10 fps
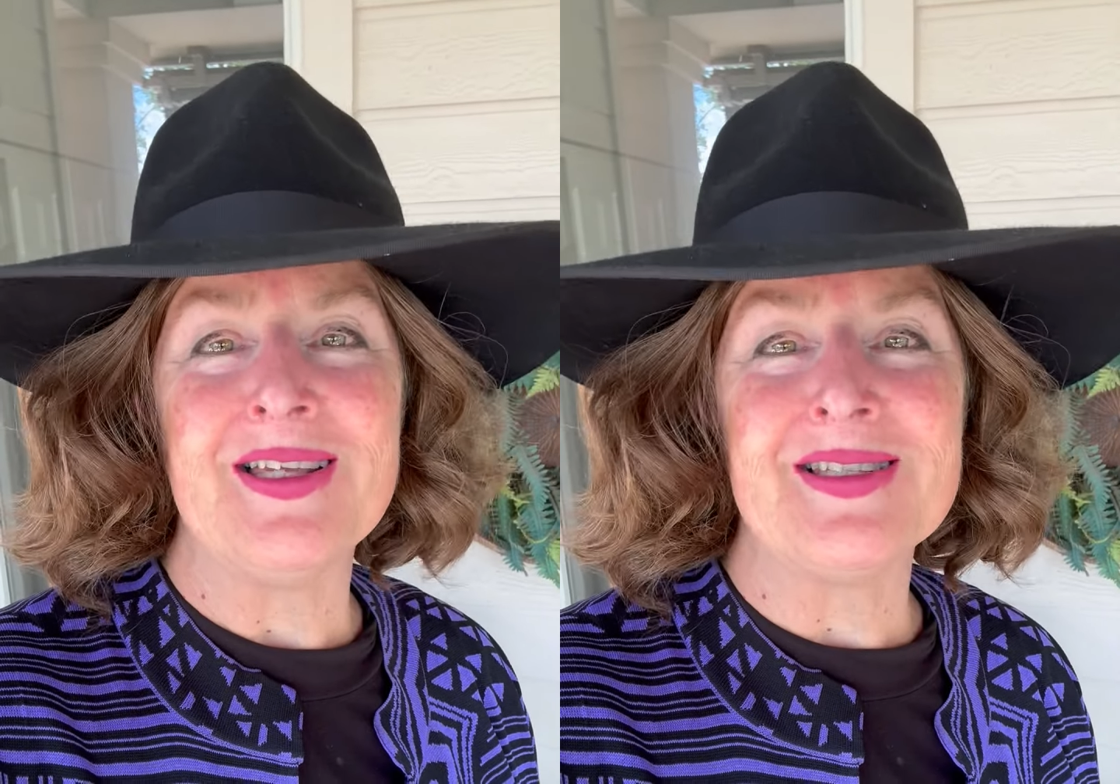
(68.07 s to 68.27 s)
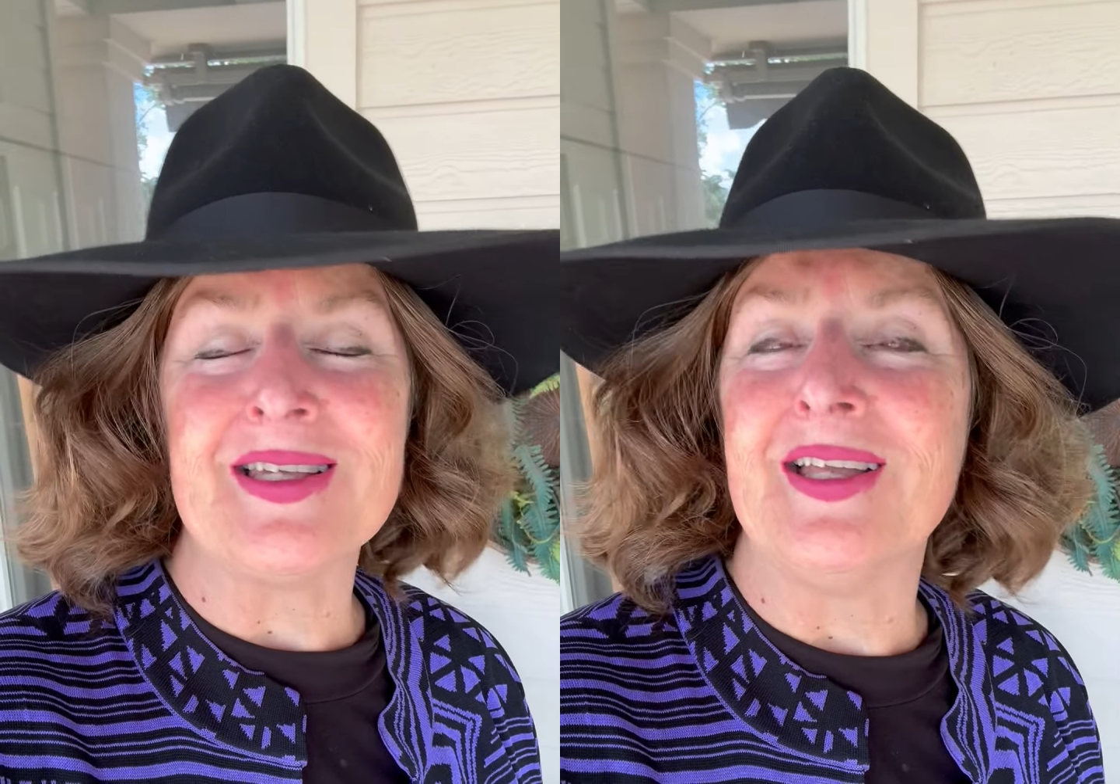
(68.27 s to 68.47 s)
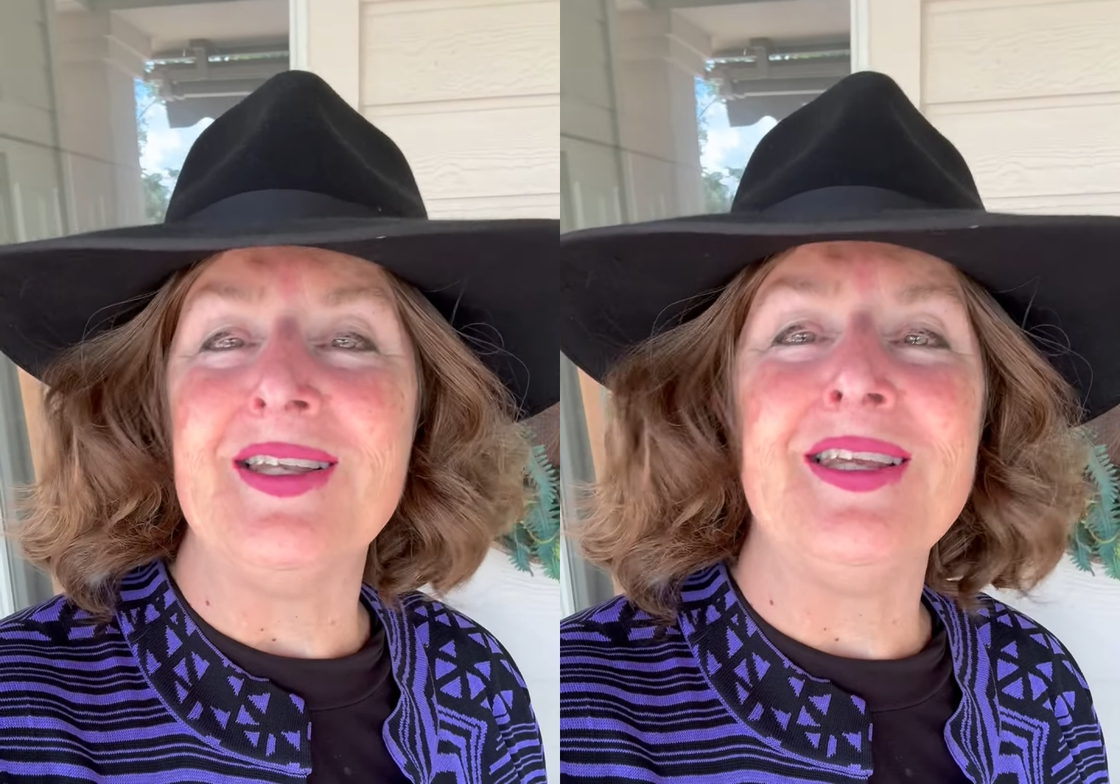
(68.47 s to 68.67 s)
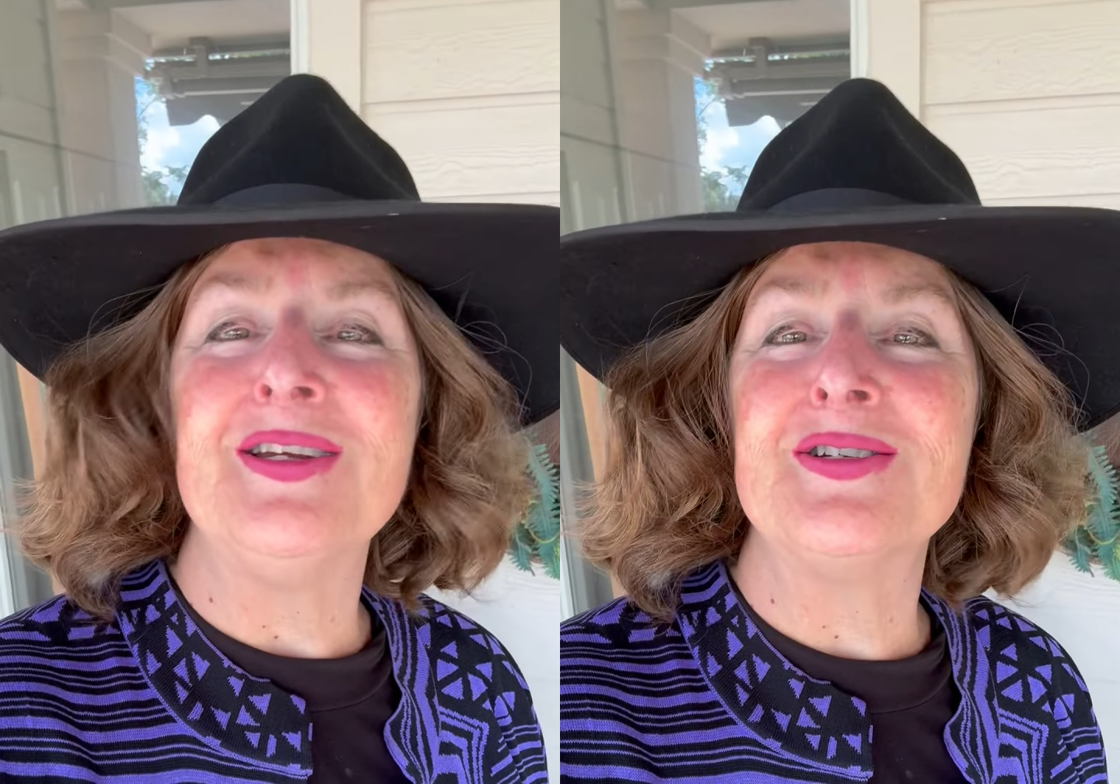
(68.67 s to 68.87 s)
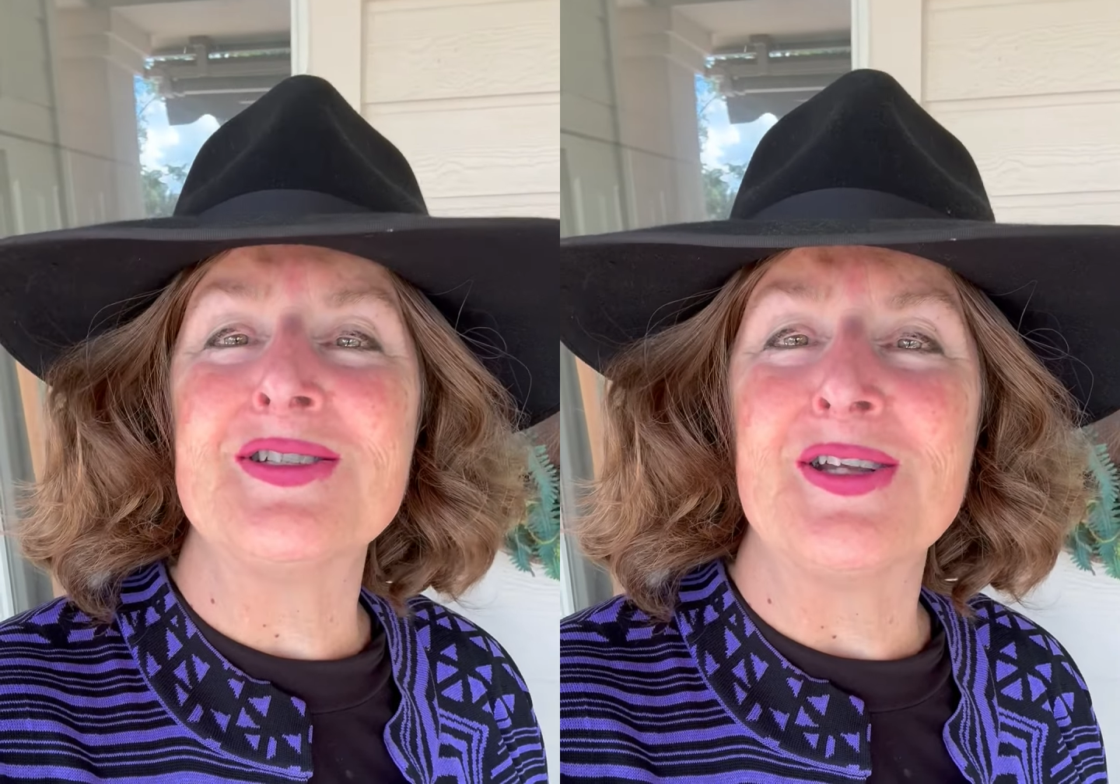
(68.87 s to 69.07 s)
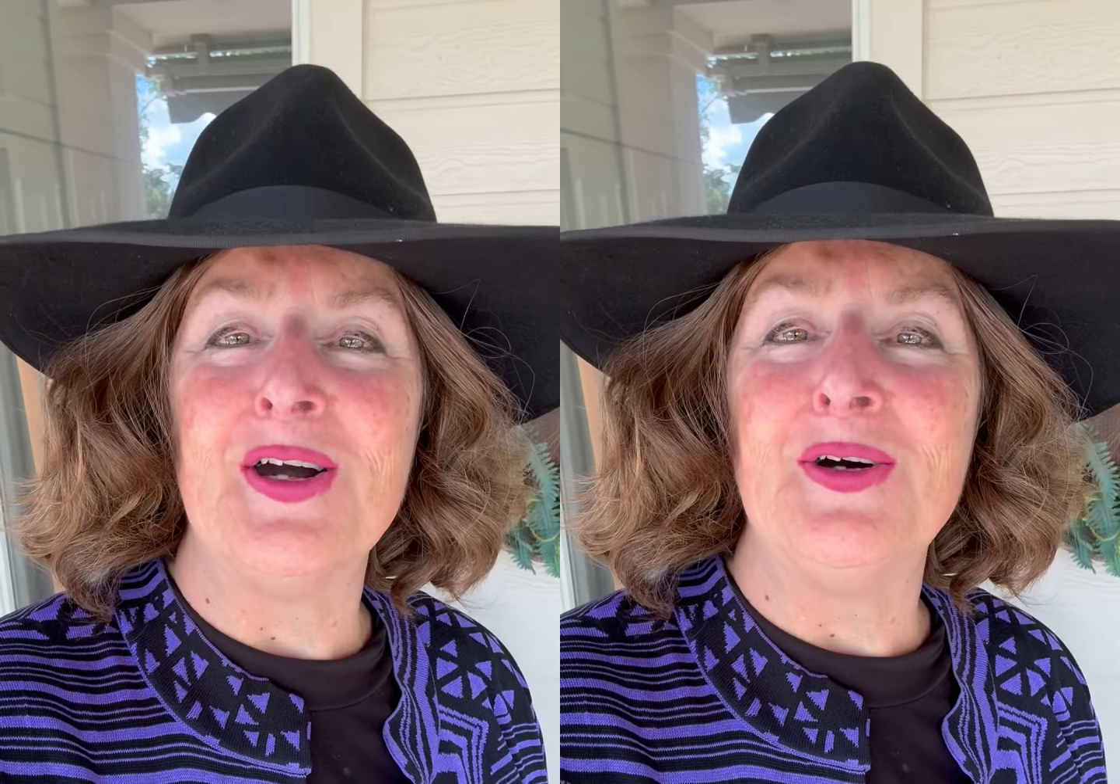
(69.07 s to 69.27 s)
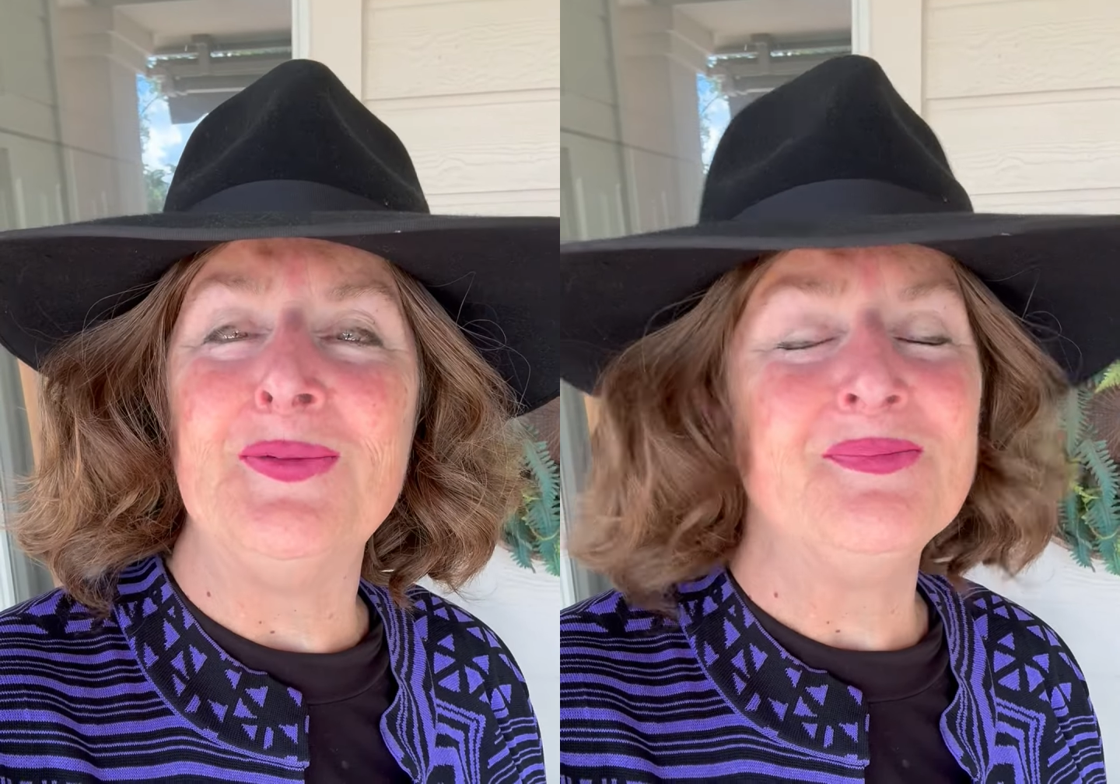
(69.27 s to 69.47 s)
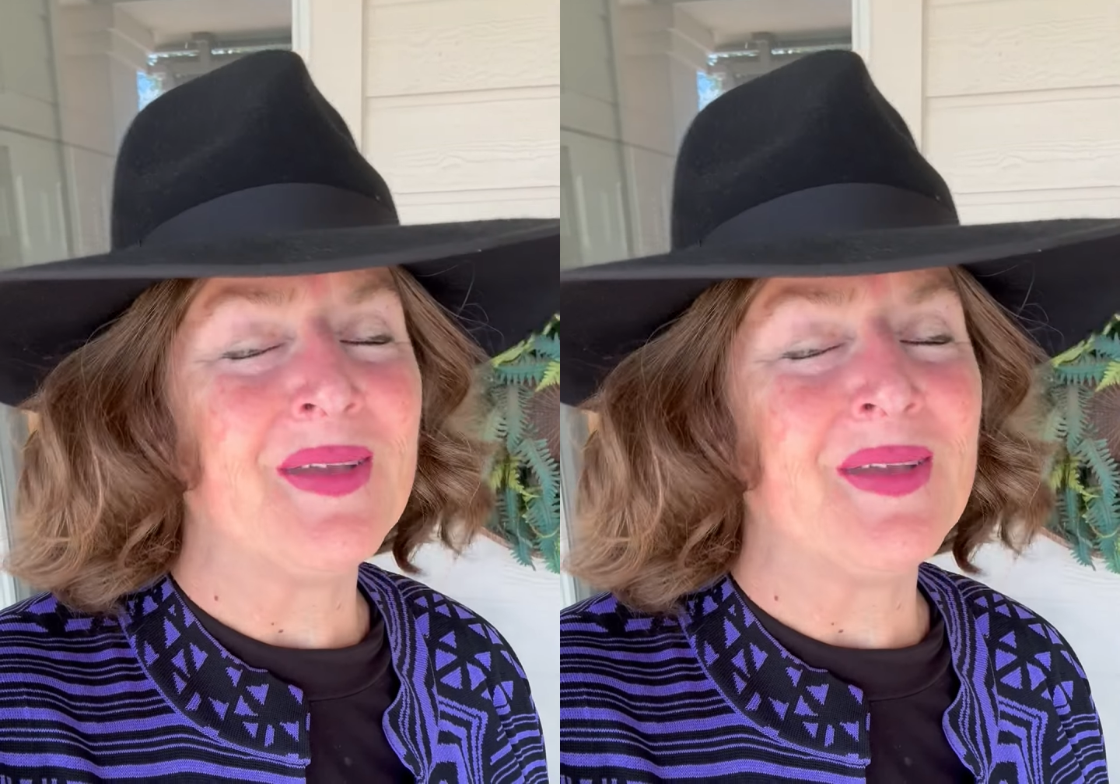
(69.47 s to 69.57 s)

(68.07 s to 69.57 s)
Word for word: said years ago,